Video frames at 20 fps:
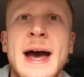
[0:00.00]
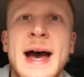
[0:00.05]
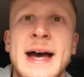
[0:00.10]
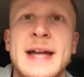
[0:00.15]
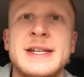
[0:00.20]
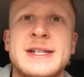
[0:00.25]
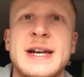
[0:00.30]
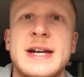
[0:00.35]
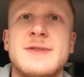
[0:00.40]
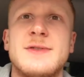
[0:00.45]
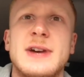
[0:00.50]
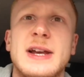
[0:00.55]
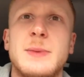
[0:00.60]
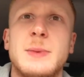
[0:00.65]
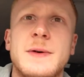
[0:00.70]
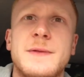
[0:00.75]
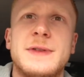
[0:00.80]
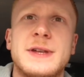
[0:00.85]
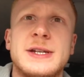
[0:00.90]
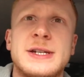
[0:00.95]
And generally
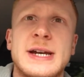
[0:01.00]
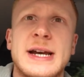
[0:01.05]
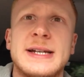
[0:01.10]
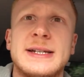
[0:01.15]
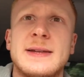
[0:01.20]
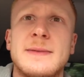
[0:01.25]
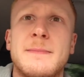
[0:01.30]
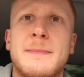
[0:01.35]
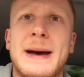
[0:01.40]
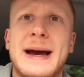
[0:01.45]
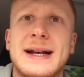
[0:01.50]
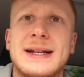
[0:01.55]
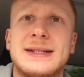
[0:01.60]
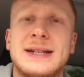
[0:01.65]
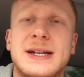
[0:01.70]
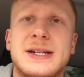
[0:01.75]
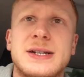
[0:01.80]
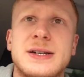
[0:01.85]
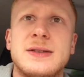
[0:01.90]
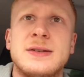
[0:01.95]
with the chest and back
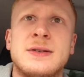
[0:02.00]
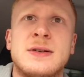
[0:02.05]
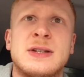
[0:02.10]
sessions,